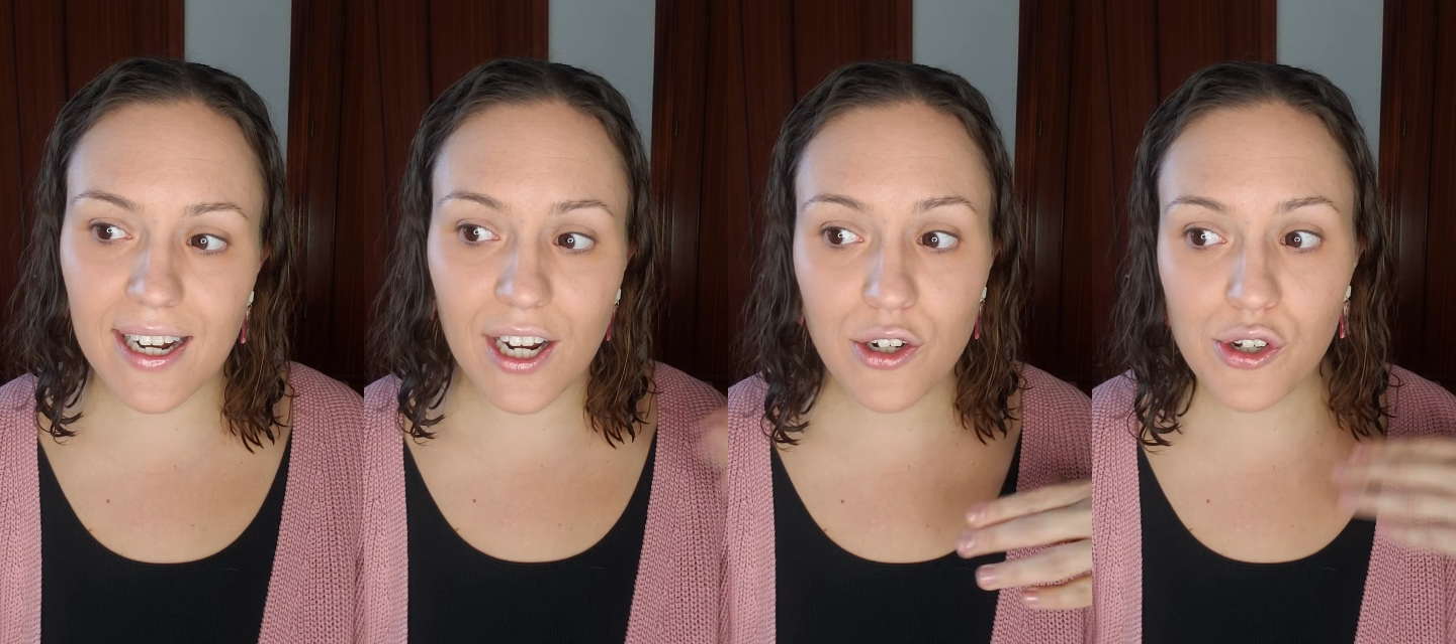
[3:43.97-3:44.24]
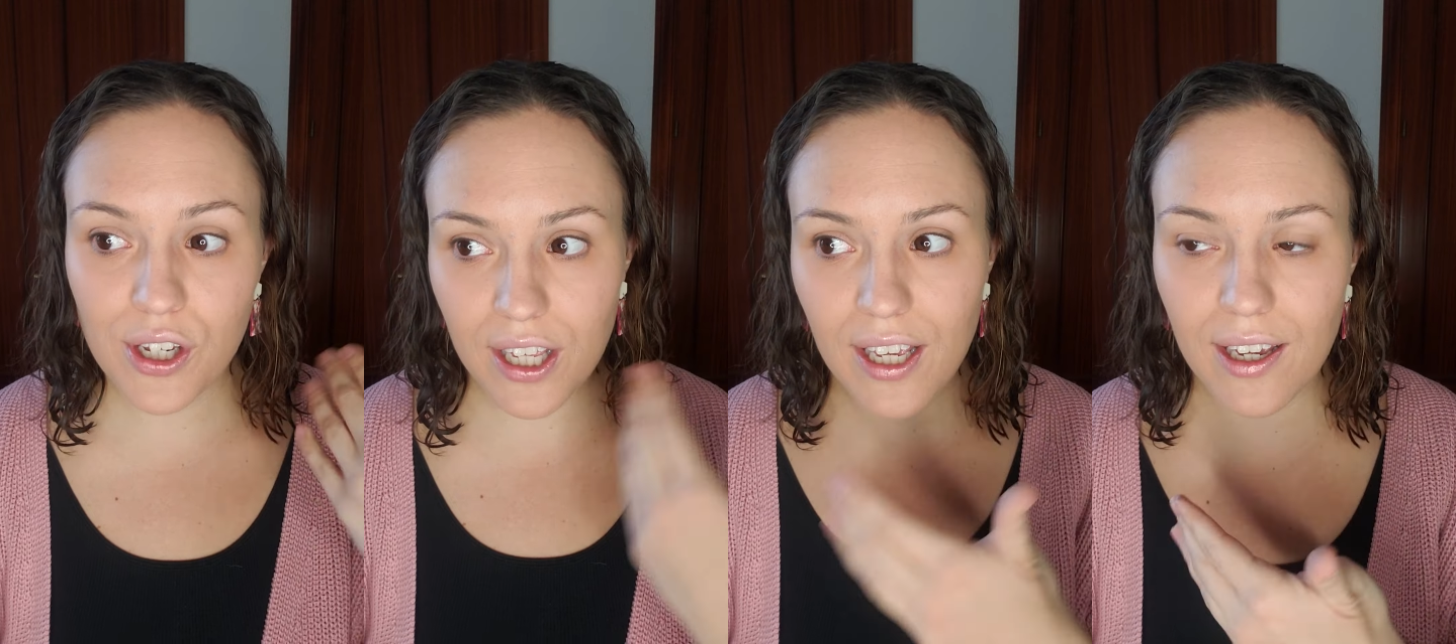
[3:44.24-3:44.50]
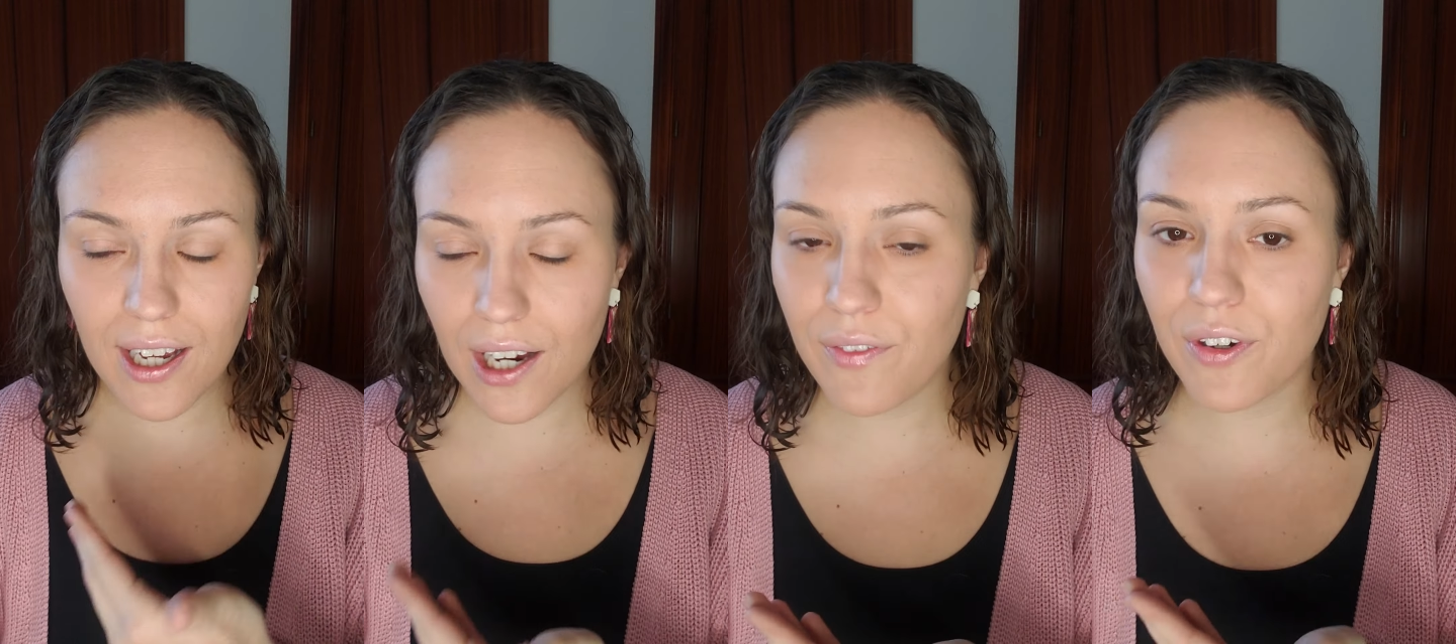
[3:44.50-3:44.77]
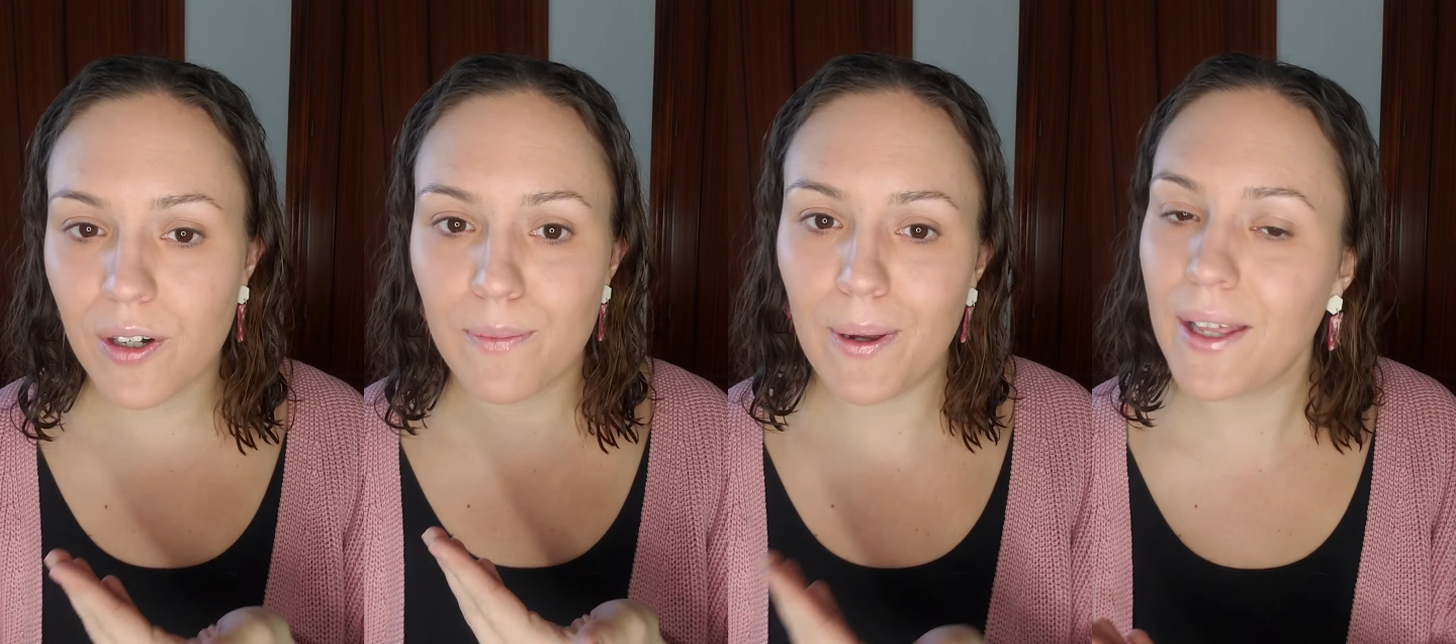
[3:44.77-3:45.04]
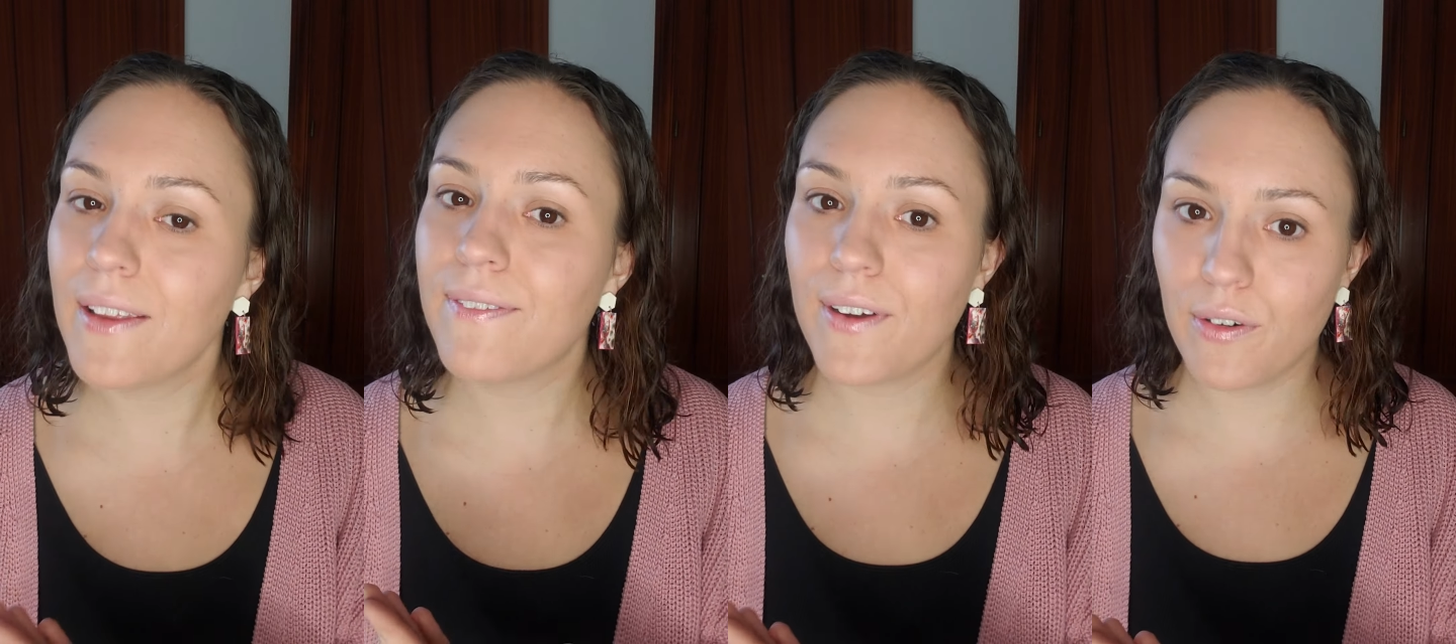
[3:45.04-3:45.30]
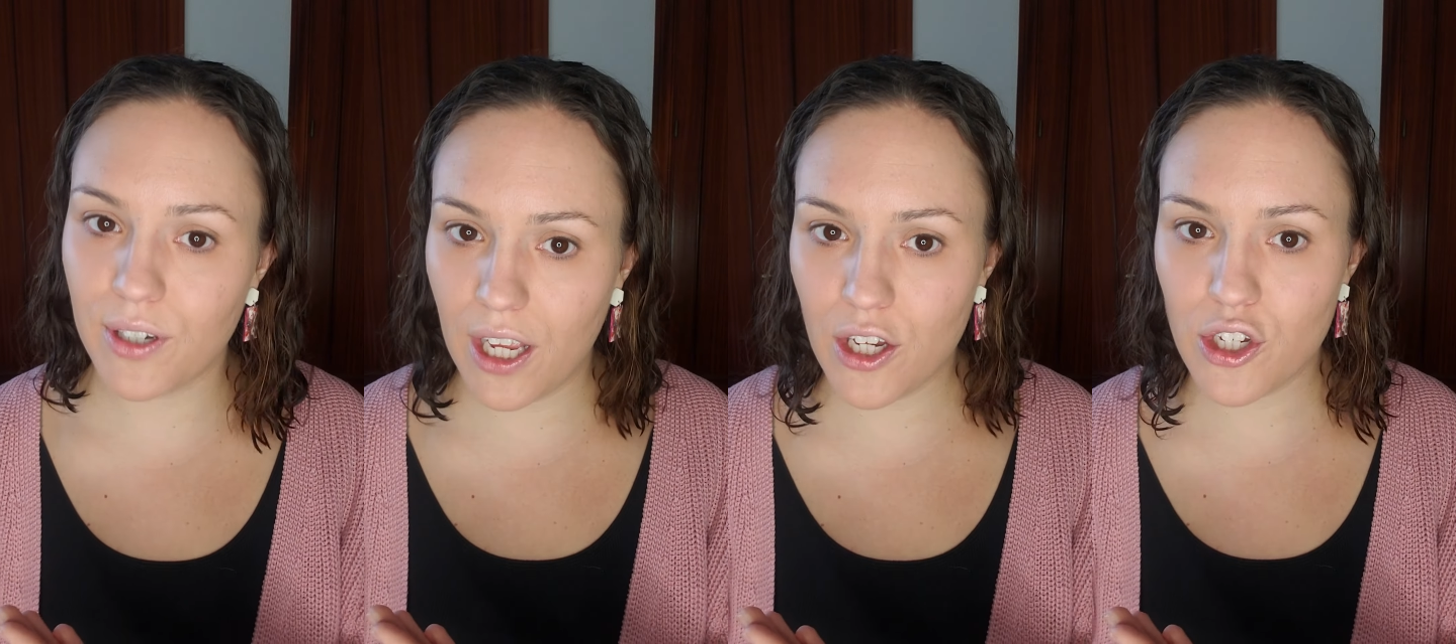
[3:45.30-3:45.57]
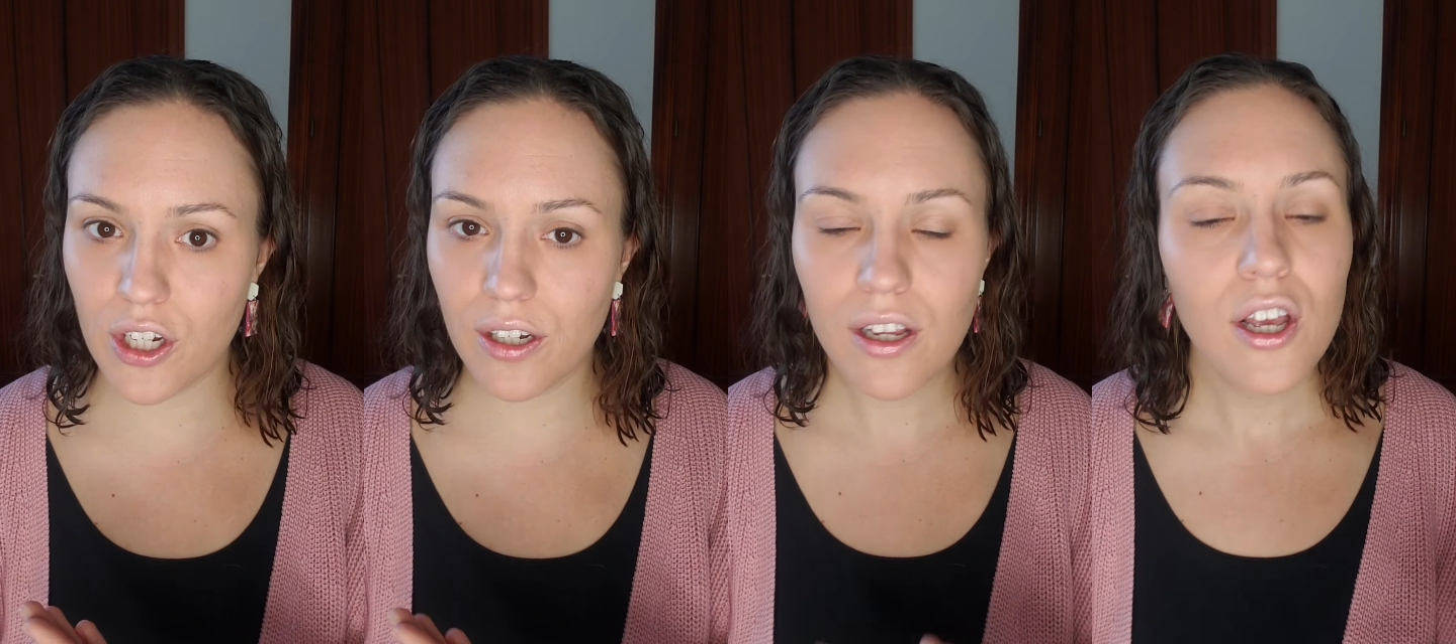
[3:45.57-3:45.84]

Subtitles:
actually get covered by the foundation.